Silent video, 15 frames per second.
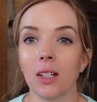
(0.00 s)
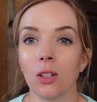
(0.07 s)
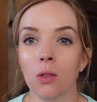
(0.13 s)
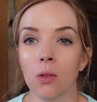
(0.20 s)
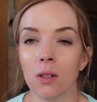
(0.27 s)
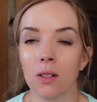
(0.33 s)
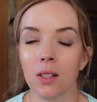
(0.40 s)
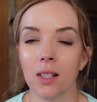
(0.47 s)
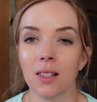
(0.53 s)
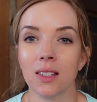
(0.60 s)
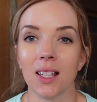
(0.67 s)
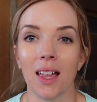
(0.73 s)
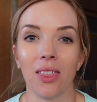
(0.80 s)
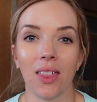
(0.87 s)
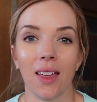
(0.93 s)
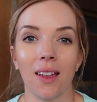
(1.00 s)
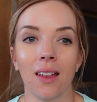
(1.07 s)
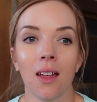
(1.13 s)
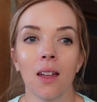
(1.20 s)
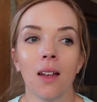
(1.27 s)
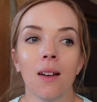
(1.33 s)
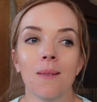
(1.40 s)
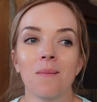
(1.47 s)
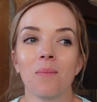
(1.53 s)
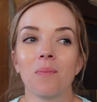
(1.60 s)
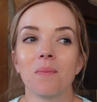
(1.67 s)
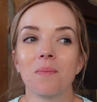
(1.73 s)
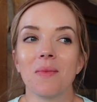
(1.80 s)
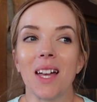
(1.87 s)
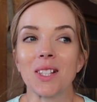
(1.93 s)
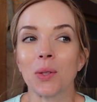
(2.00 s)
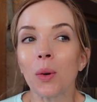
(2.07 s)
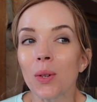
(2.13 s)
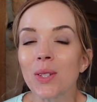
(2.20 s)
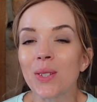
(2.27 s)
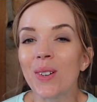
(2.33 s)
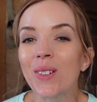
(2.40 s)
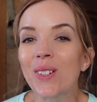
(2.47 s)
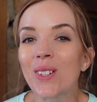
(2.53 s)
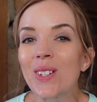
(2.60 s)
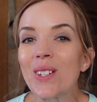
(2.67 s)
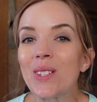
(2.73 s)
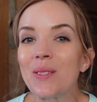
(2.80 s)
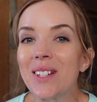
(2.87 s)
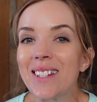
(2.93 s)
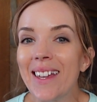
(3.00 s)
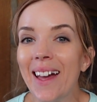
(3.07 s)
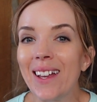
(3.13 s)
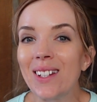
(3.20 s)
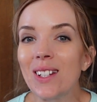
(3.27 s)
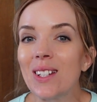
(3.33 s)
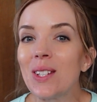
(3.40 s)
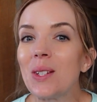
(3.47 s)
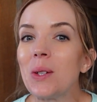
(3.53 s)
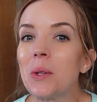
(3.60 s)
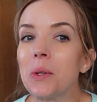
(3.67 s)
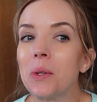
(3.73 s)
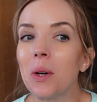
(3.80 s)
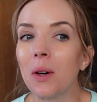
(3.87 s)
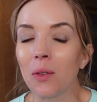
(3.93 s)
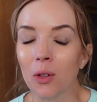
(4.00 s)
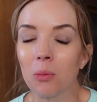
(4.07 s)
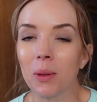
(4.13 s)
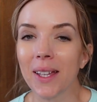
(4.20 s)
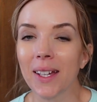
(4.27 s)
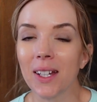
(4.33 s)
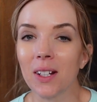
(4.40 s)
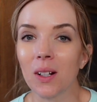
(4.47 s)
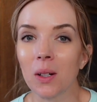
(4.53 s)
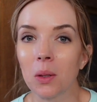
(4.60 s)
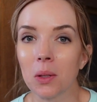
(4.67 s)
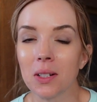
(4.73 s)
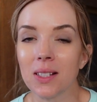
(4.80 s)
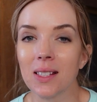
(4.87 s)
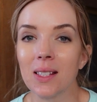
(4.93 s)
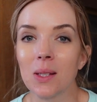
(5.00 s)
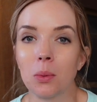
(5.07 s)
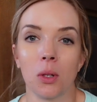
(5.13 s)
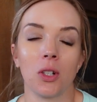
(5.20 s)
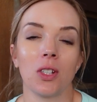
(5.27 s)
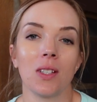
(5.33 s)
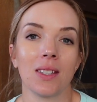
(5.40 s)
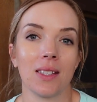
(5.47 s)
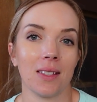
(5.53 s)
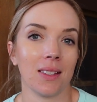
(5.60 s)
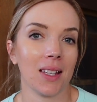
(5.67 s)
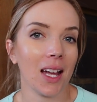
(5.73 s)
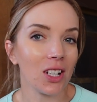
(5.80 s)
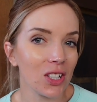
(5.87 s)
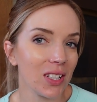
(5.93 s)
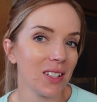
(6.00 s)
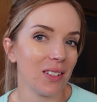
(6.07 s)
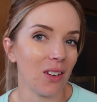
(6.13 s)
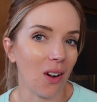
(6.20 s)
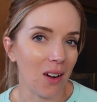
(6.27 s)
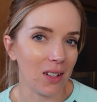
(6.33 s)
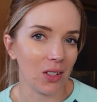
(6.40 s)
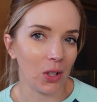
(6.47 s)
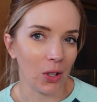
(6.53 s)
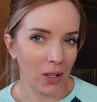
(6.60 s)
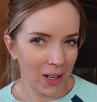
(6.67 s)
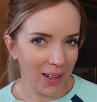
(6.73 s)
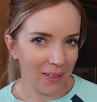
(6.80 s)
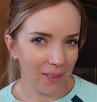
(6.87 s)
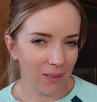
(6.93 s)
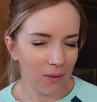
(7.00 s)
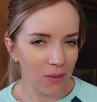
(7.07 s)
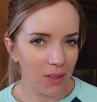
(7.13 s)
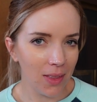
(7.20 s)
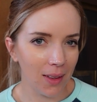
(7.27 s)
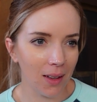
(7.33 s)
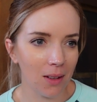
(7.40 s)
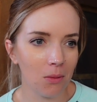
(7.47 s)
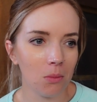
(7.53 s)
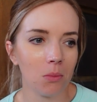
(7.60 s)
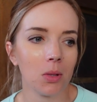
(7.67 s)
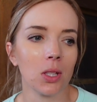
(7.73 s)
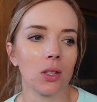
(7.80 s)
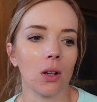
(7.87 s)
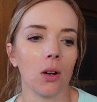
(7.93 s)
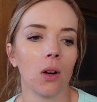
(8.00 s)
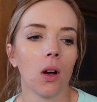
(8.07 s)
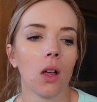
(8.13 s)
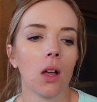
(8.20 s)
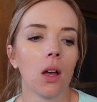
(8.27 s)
your horses. I think as horse owners, we tend to over blanket our horses, which is actually not great for them. So